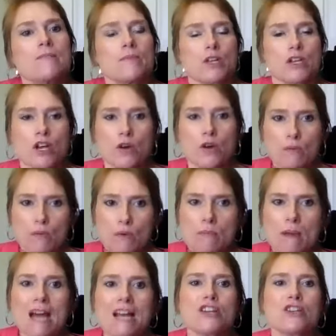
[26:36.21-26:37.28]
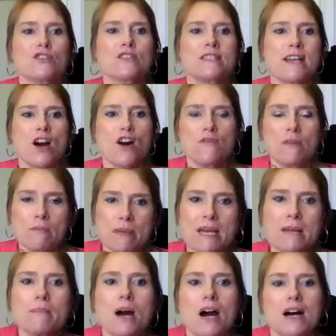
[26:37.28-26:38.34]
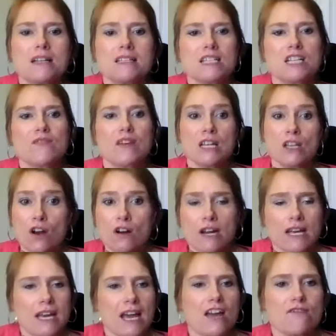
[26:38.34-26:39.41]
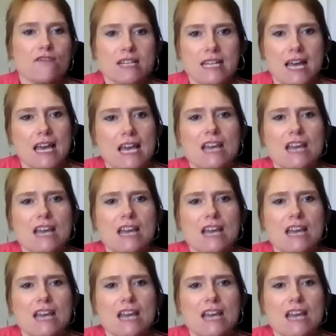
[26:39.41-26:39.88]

reminding yourself and being positive and learning every day.